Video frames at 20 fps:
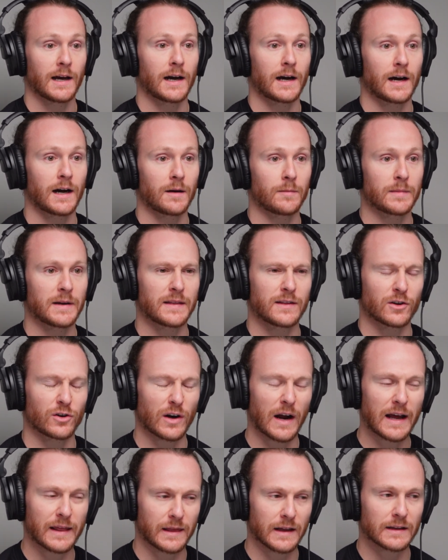And
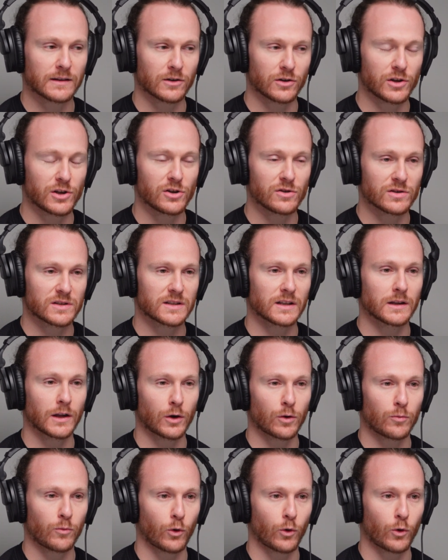I think they're used a little